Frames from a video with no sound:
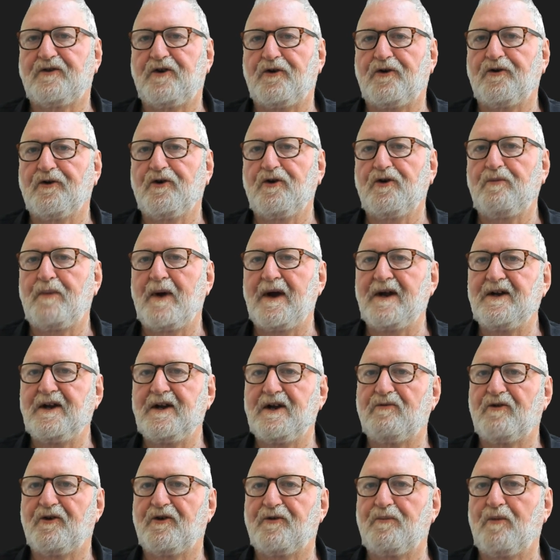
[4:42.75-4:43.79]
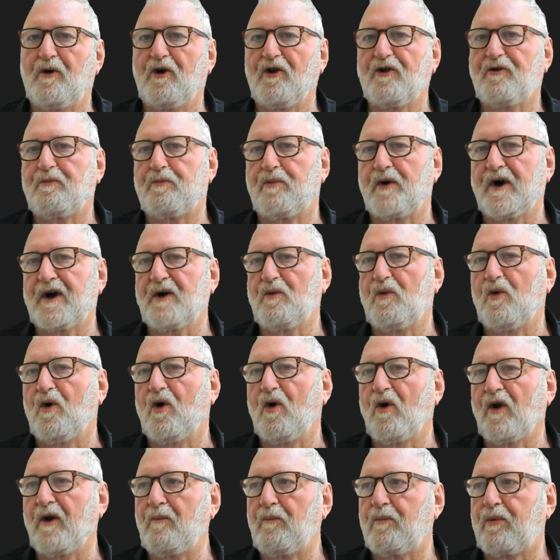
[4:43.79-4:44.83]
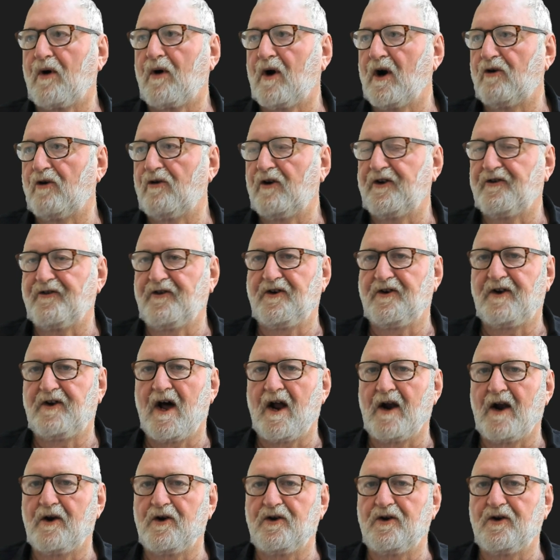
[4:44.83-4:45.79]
to do, pending response, brick wall, in progress, and done.